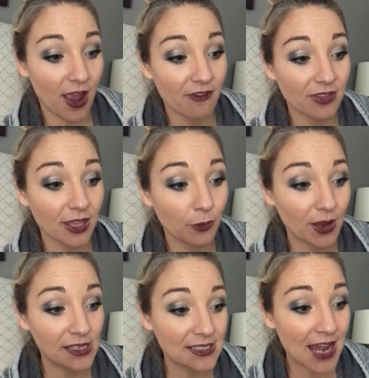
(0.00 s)
everything
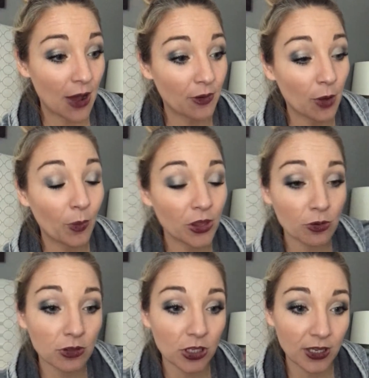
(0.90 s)
written down, and when
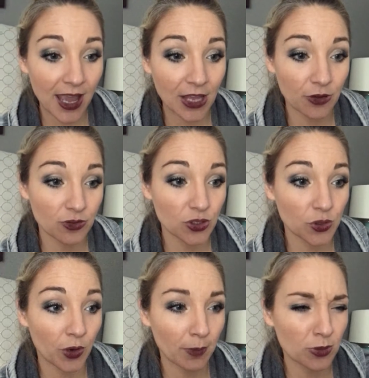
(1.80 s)
you look at your
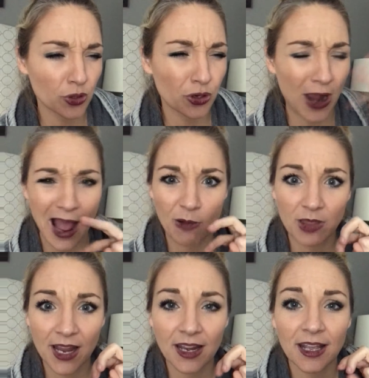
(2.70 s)
script or your
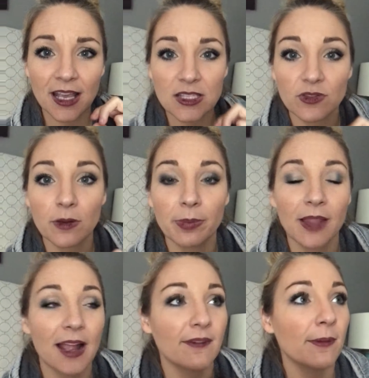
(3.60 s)
outline, I guess, for
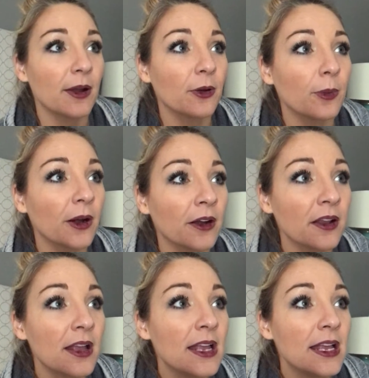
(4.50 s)
lack of a better word,